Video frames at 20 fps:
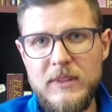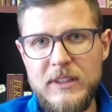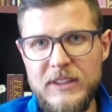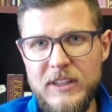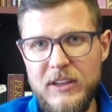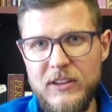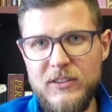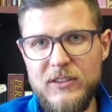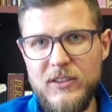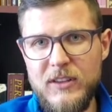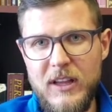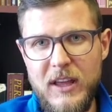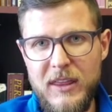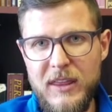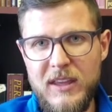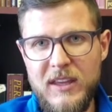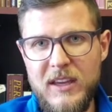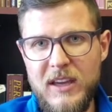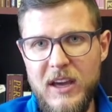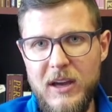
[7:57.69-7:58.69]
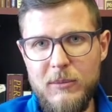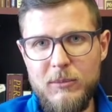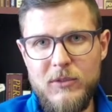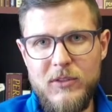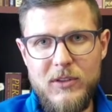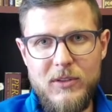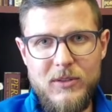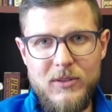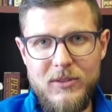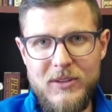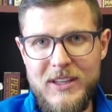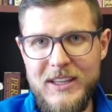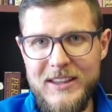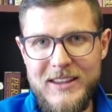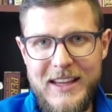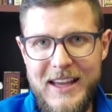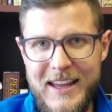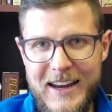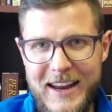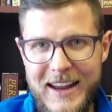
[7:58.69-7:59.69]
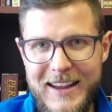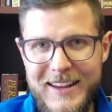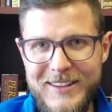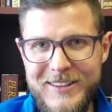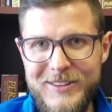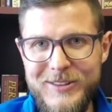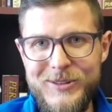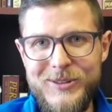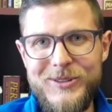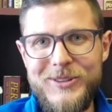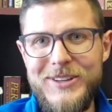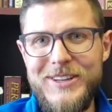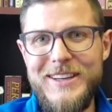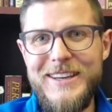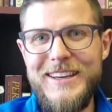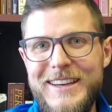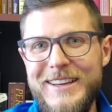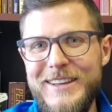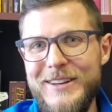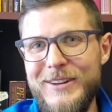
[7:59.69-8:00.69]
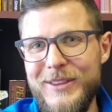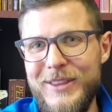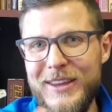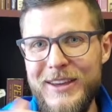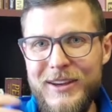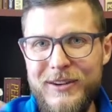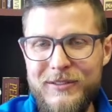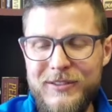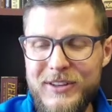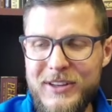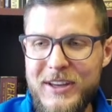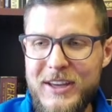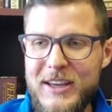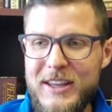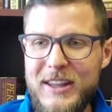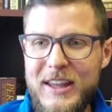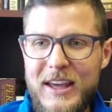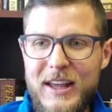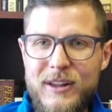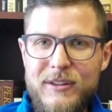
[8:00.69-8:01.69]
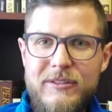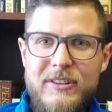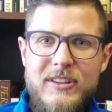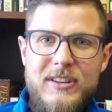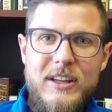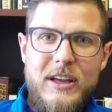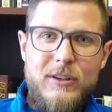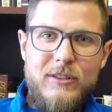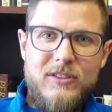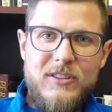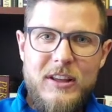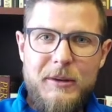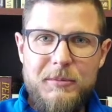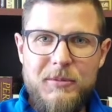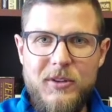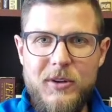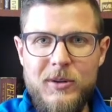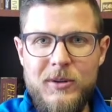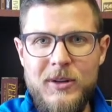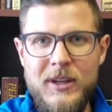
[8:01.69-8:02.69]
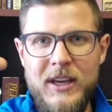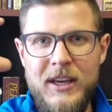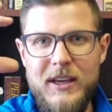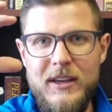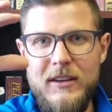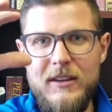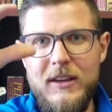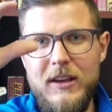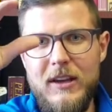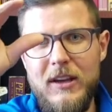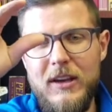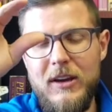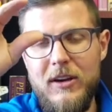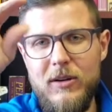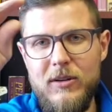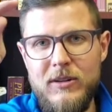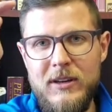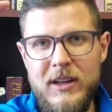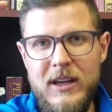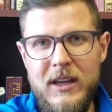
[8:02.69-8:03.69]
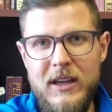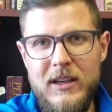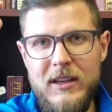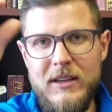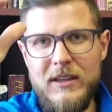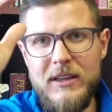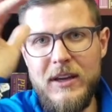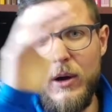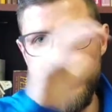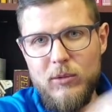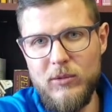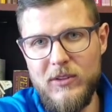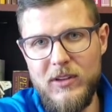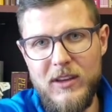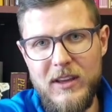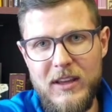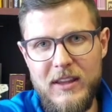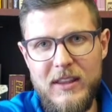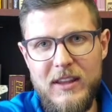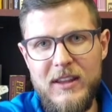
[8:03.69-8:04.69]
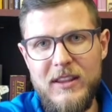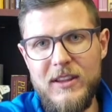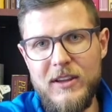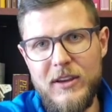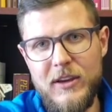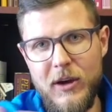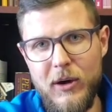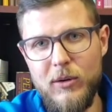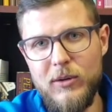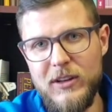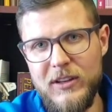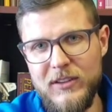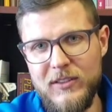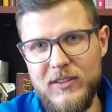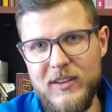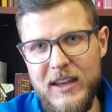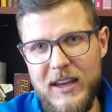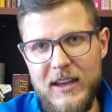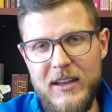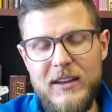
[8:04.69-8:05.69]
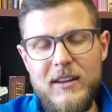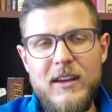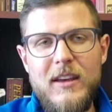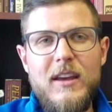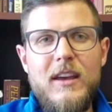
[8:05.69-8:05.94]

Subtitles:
Does nothing come to eat that ant? Or think of the elephant now steps on a goat, and then the goat is dead.